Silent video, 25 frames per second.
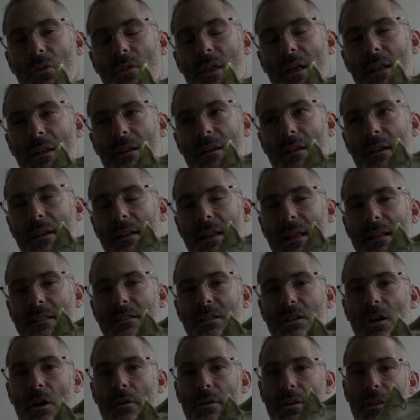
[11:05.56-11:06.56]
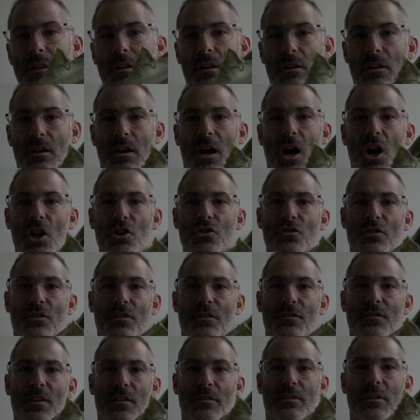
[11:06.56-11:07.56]
then led to go like
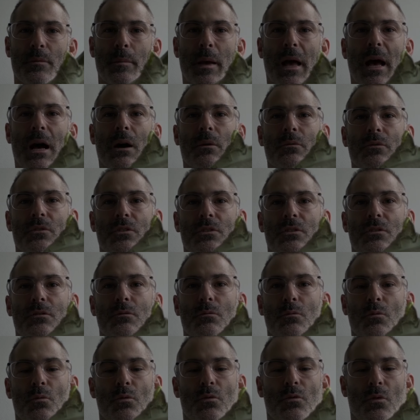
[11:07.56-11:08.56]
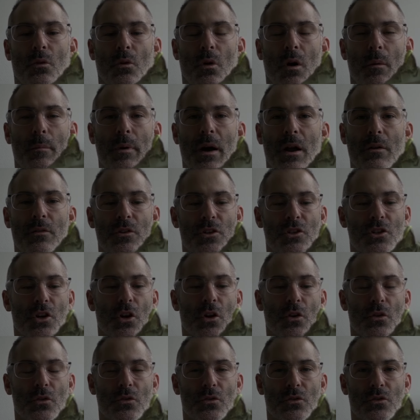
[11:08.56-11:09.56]
£150 for a pair of
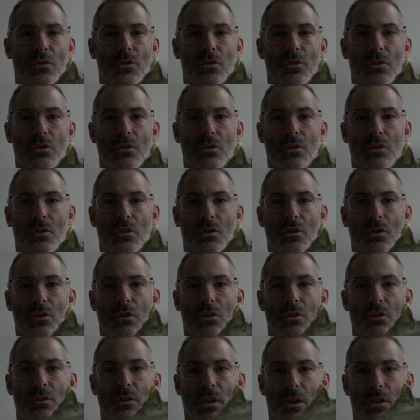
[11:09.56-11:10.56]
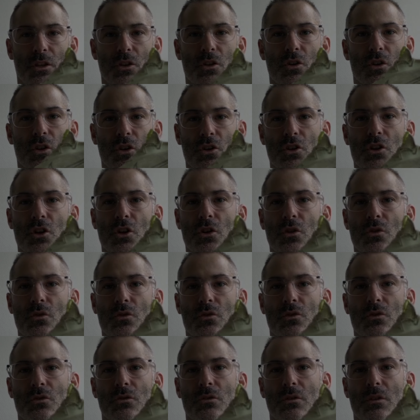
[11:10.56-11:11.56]
shoes that you can
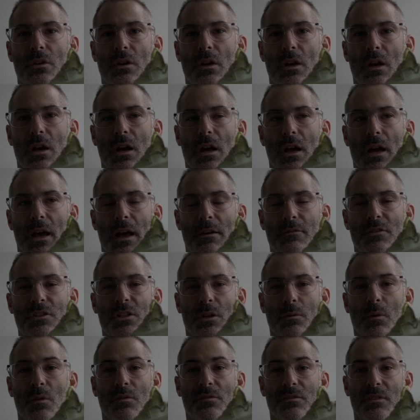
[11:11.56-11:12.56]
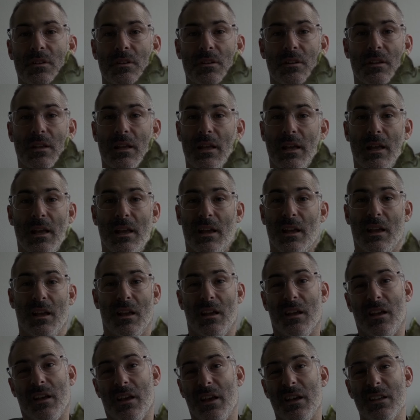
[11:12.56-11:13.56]
use every so often,
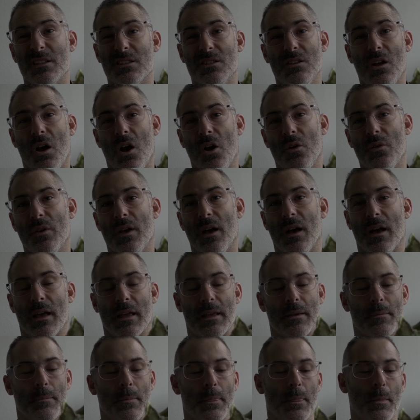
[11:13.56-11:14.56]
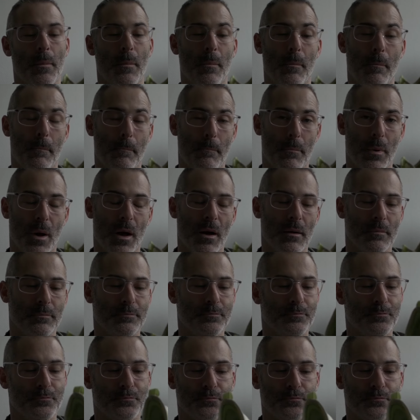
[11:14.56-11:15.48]
it's not okay. But